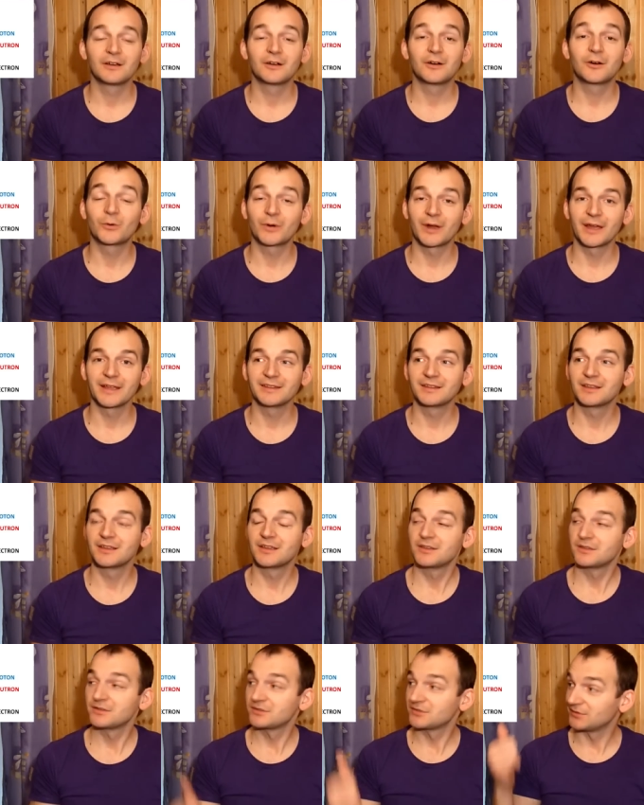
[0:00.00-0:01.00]
Alright,
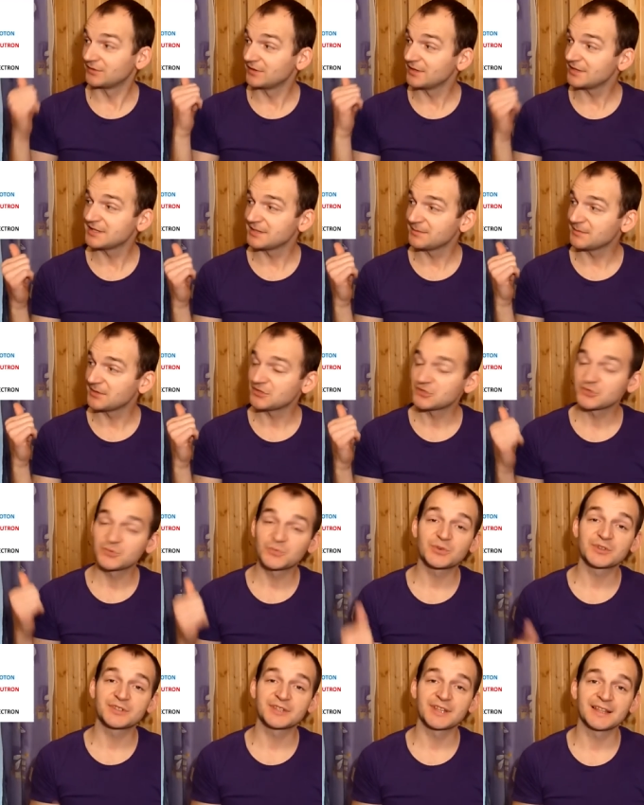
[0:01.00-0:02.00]
so this
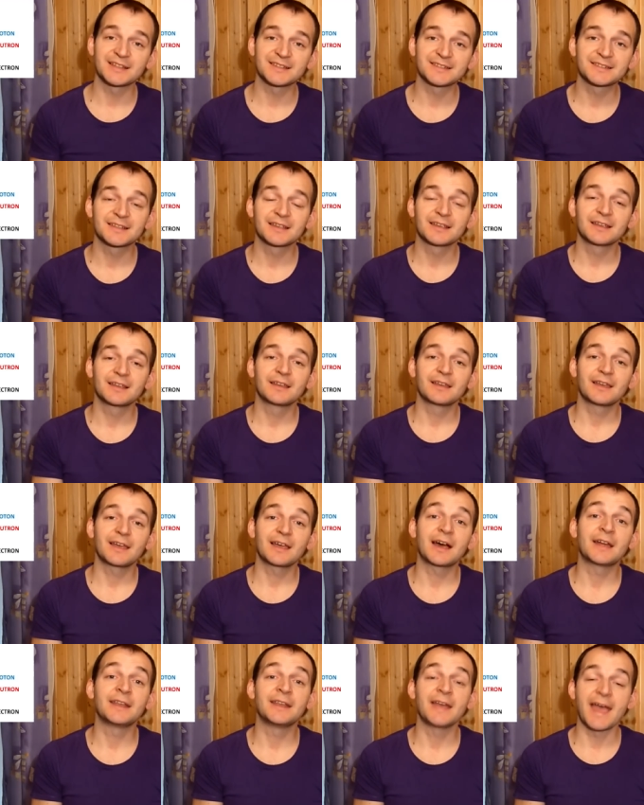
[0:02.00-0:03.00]
image presents
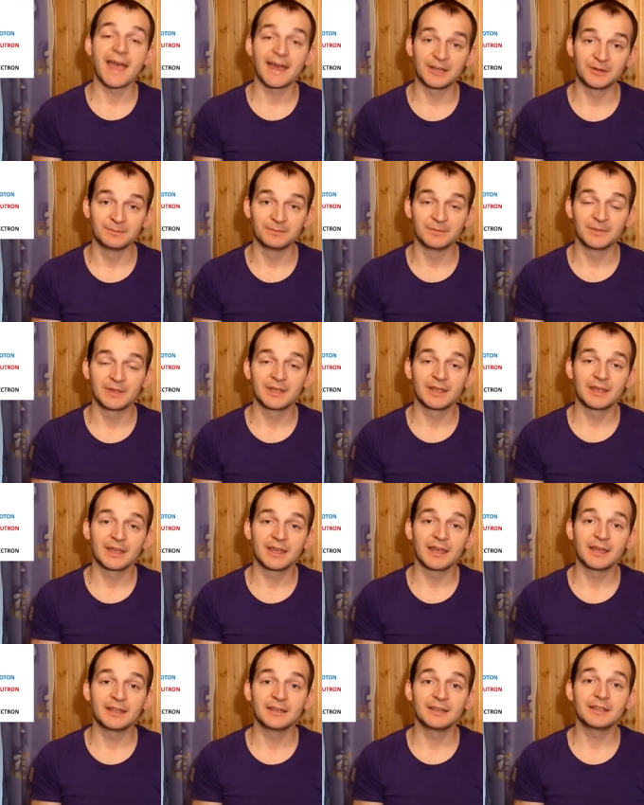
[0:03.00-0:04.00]
an atom
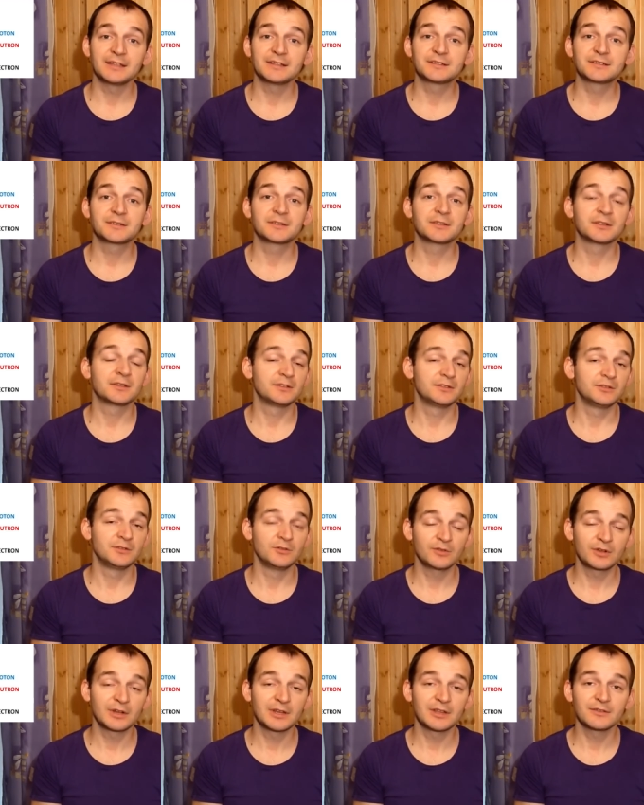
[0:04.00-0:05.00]
and it's
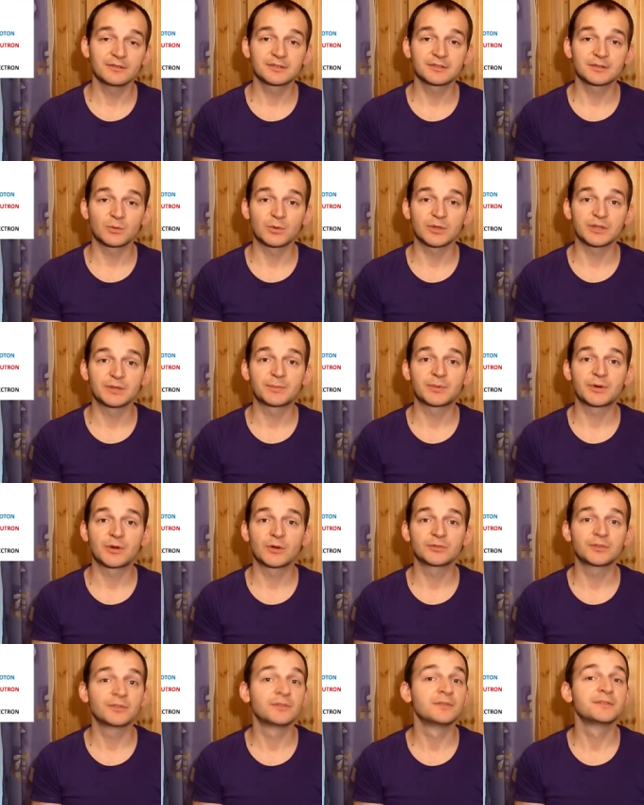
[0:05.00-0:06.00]
nucleus with
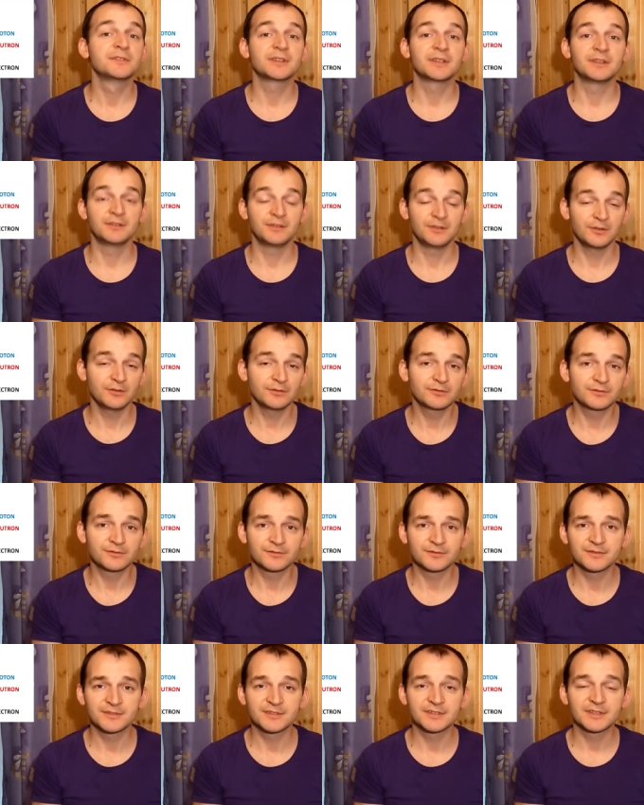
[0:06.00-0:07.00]
protons and
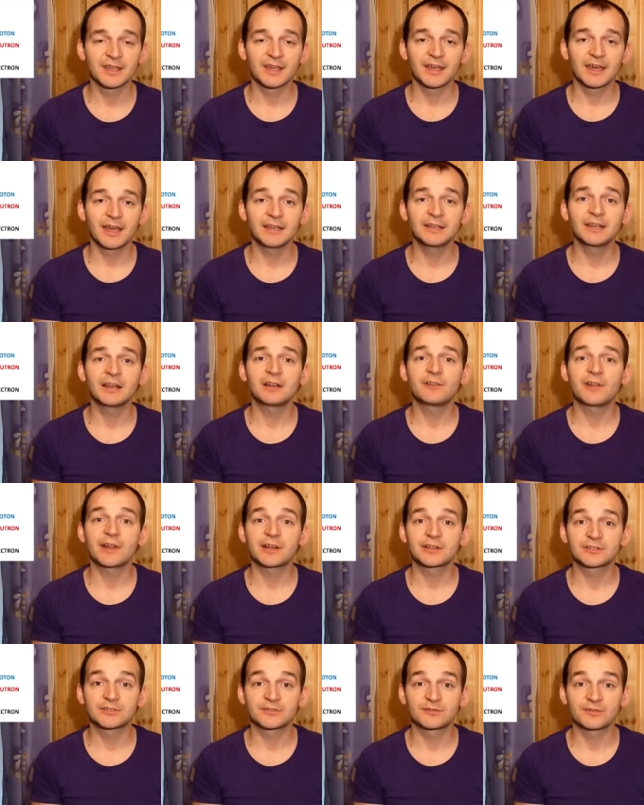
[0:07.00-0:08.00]
neutrons and,
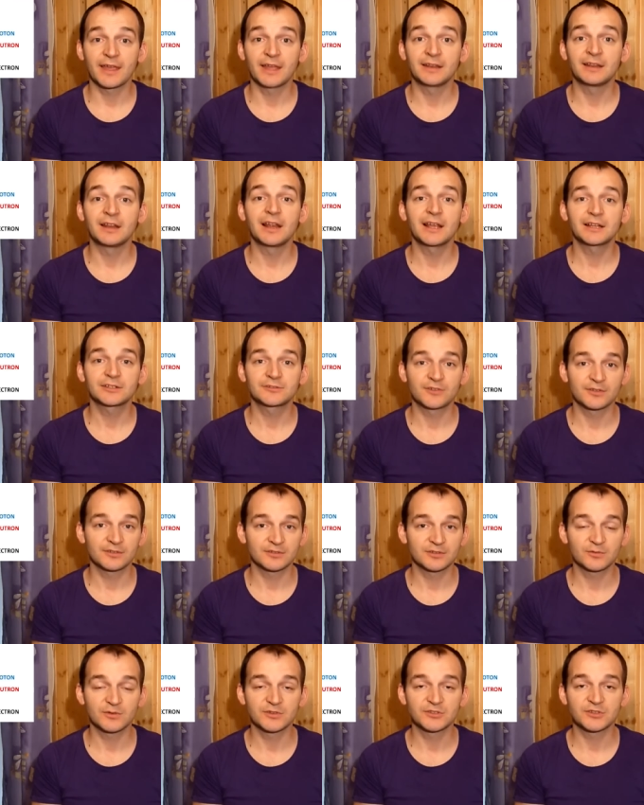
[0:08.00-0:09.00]
electro and
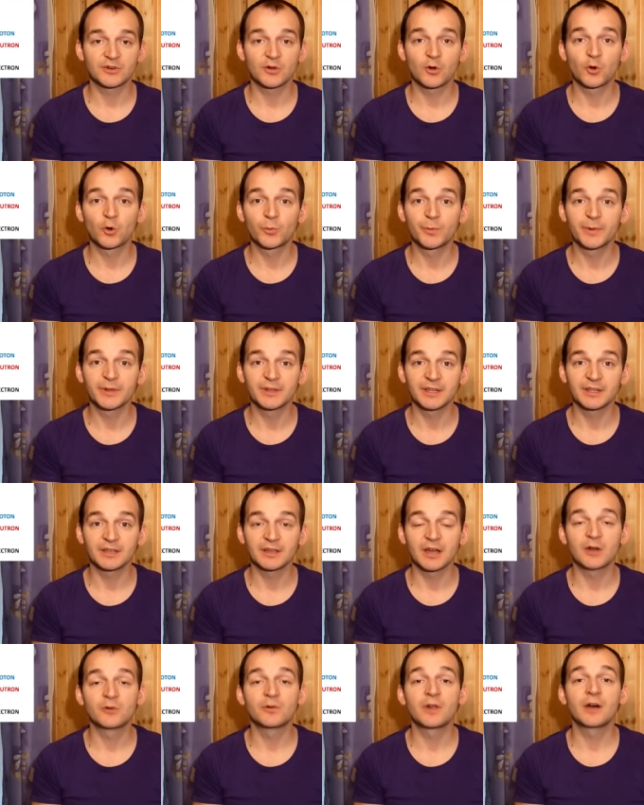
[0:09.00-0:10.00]
electrons which are orbiting
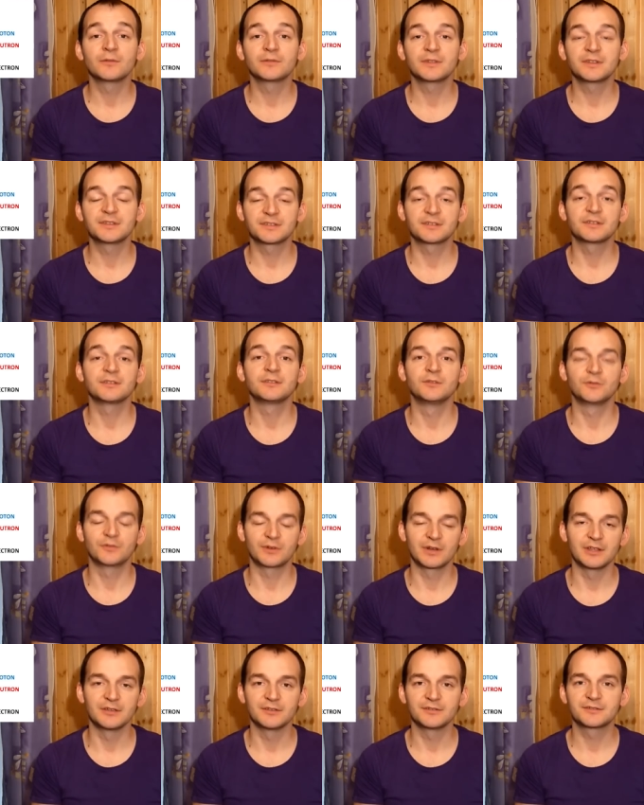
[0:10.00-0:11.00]
around this
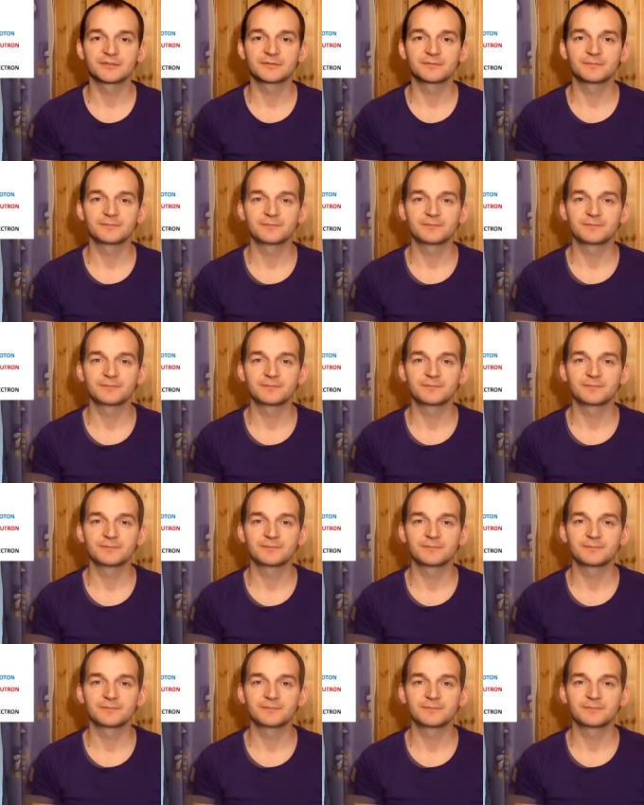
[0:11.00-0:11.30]
nucleus.